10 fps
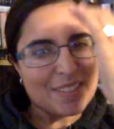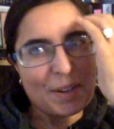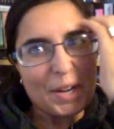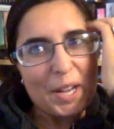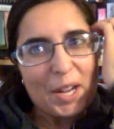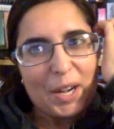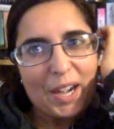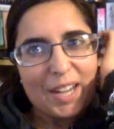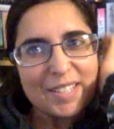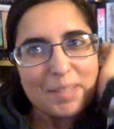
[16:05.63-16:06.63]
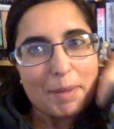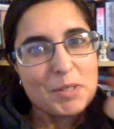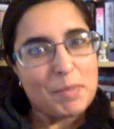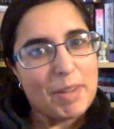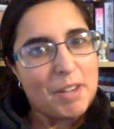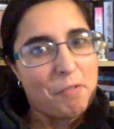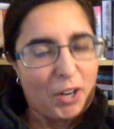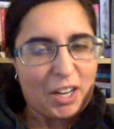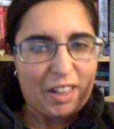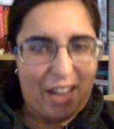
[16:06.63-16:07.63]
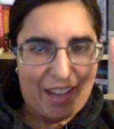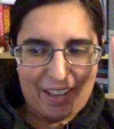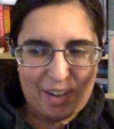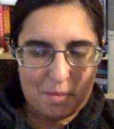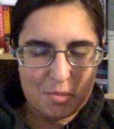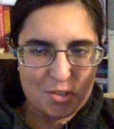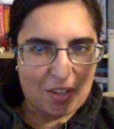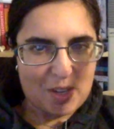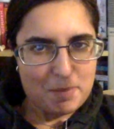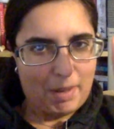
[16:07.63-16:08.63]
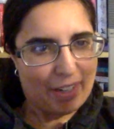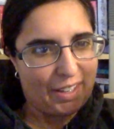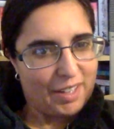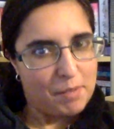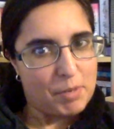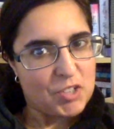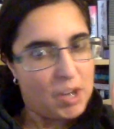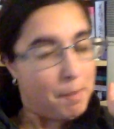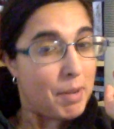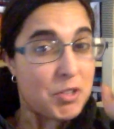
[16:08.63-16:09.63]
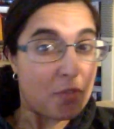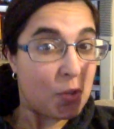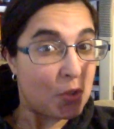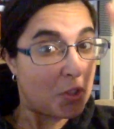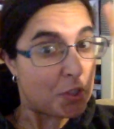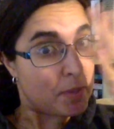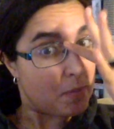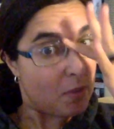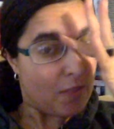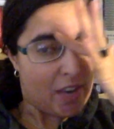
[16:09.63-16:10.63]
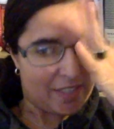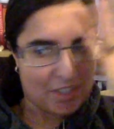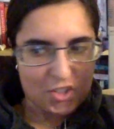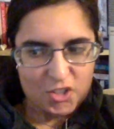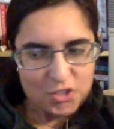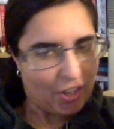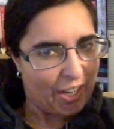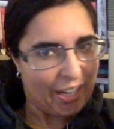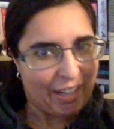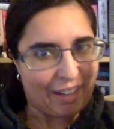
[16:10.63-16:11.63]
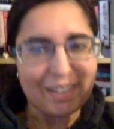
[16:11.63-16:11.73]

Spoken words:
Here, it's about to be 4 o'clock, and I'm just checking back in. I'm watching a bunch of old Christmas movies and just reading.